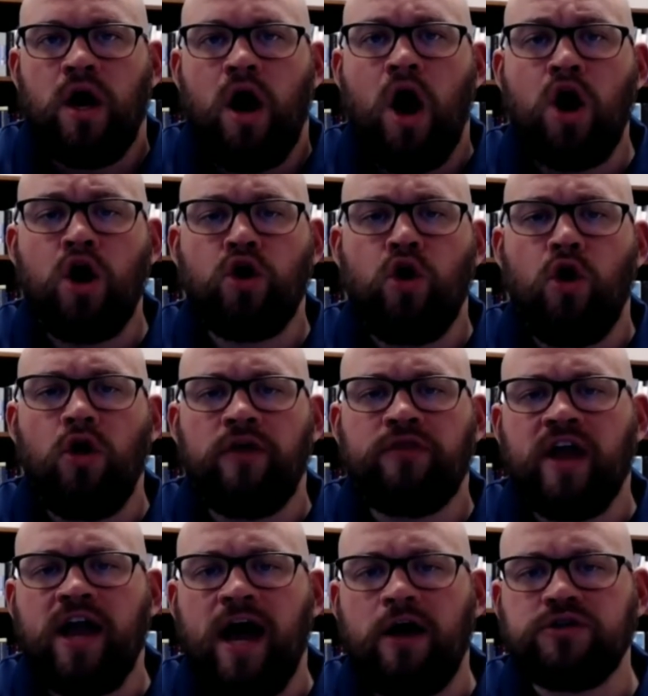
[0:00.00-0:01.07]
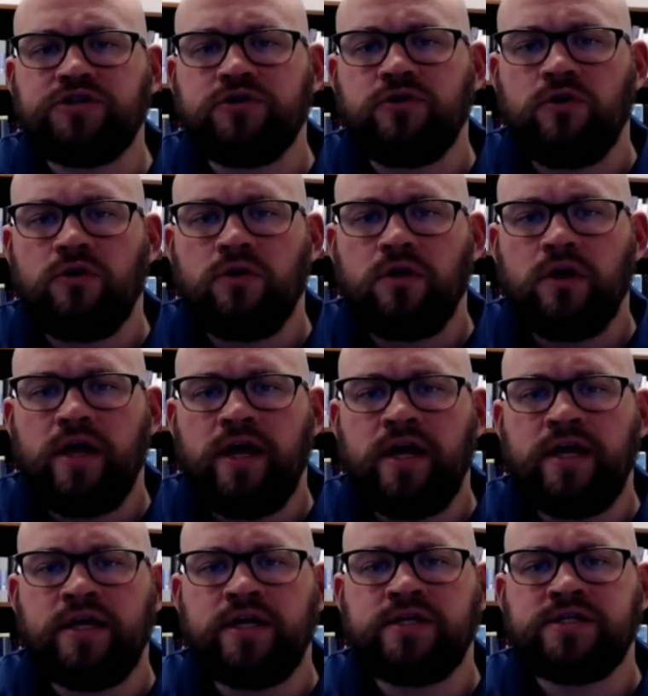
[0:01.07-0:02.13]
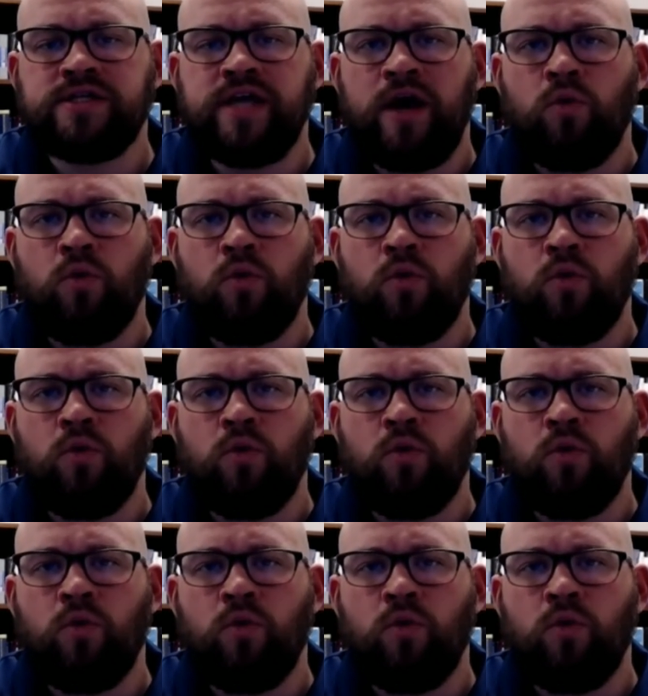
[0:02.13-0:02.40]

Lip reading: our goal at the council is